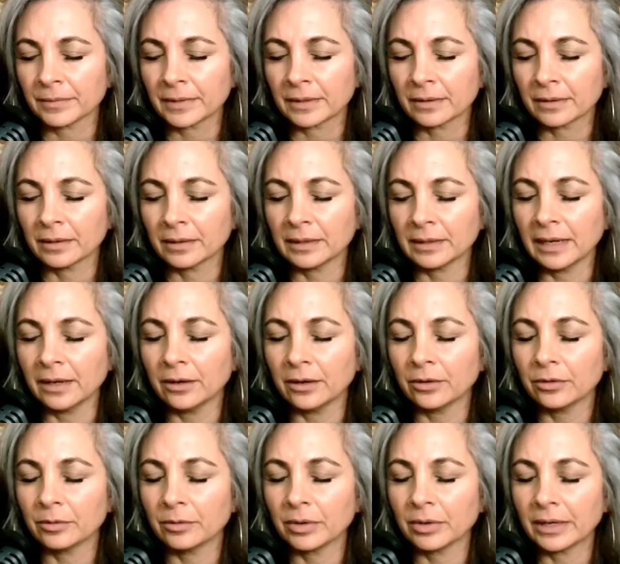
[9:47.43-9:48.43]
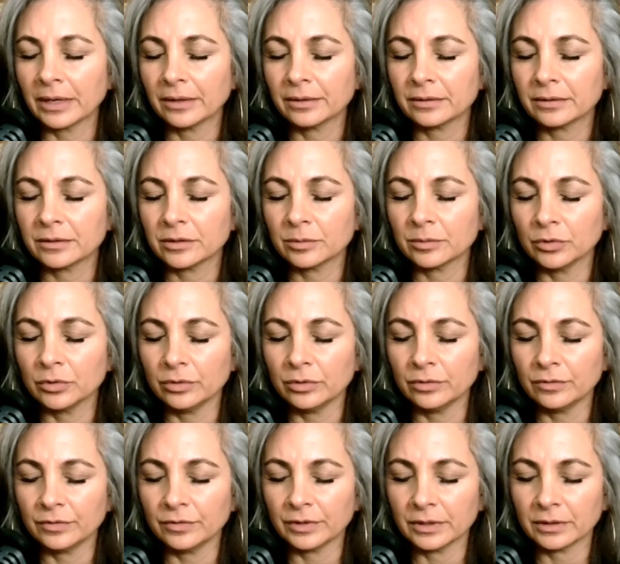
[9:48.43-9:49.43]
Allow the breath to
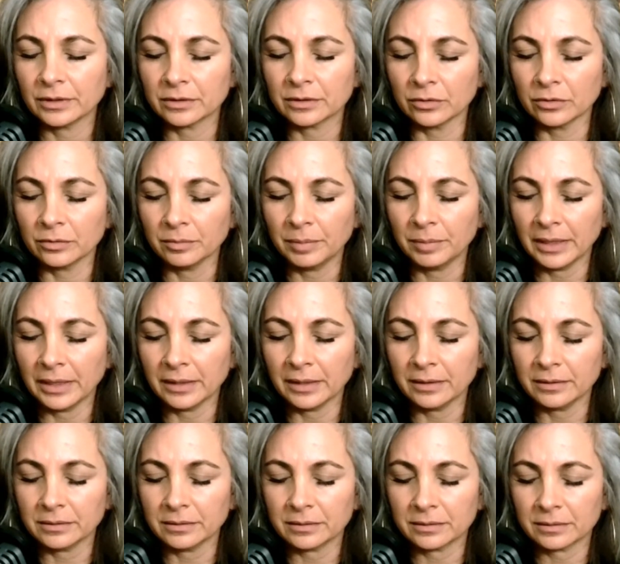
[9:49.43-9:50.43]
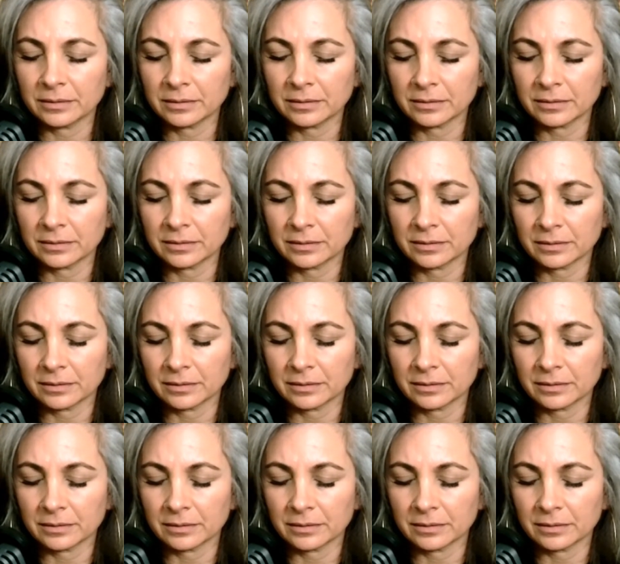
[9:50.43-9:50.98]
move at its own pace,